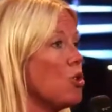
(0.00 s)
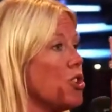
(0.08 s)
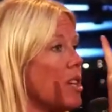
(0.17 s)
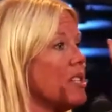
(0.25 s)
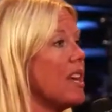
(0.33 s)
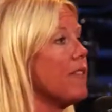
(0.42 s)

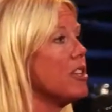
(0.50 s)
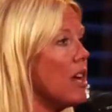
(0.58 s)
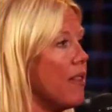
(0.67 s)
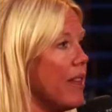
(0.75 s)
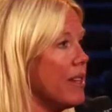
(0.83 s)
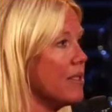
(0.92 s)
coach that has ever
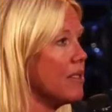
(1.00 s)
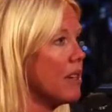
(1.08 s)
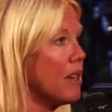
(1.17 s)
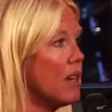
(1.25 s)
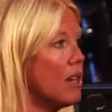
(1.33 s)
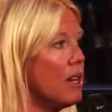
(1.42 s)
done this.
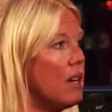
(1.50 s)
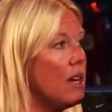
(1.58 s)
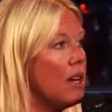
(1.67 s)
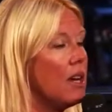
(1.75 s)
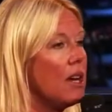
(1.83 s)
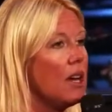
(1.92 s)

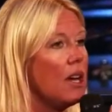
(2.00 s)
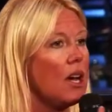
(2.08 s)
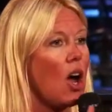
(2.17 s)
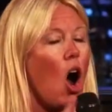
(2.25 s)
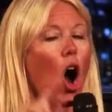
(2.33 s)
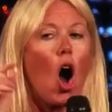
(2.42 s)

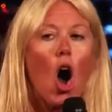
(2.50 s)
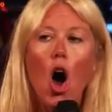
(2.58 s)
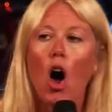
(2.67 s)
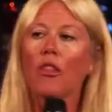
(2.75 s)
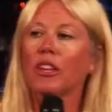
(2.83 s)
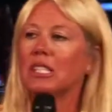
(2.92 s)

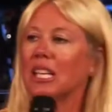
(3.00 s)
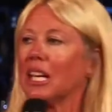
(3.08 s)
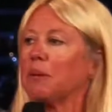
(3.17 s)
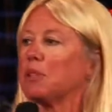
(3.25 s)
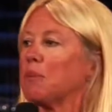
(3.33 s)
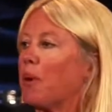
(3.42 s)
All the
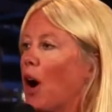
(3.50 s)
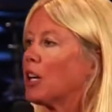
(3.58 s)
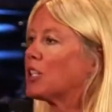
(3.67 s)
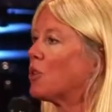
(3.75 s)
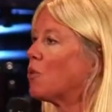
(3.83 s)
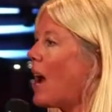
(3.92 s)
teams in
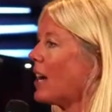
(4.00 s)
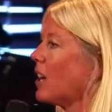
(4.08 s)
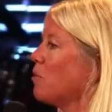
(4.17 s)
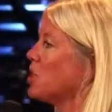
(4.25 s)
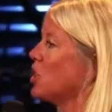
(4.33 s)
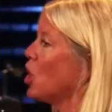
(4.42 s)
Parks and Rec,
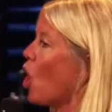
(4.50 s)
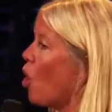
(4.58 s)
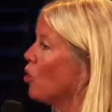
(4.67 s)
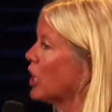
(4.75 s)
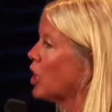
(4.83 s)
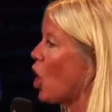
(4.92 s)
it was the
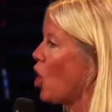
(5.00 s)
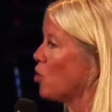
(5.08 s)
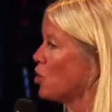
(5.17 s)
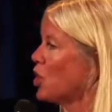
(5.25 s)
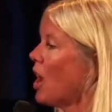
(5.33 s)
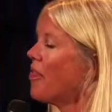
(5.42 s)
only
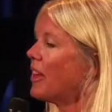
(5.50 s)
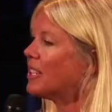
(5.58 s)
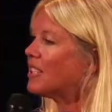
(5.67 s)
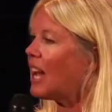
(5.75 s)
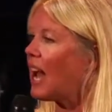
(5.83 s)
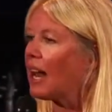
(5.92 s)
coach
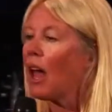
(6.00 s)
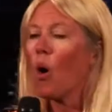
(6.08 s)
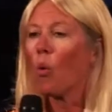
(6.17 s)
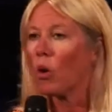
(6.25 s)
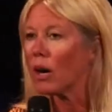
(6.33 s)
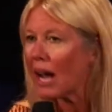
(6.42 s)
that said,
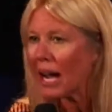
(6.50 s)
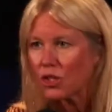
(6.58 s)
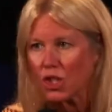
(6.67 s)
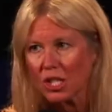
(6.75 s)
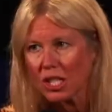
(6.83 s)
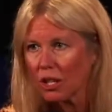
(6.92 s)
we're
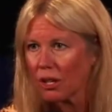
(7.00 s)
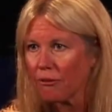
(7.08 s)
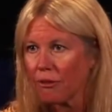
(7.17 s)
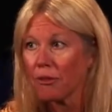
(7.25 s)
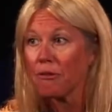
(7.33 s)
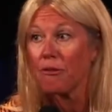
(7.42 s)
not just here
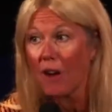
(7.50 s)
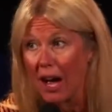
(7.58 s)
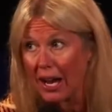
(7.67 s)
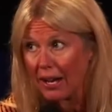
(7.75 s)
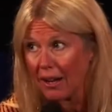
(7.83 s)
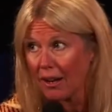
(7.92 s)
for
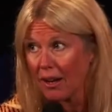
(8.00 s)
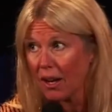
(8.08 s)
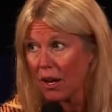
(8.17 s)
fun,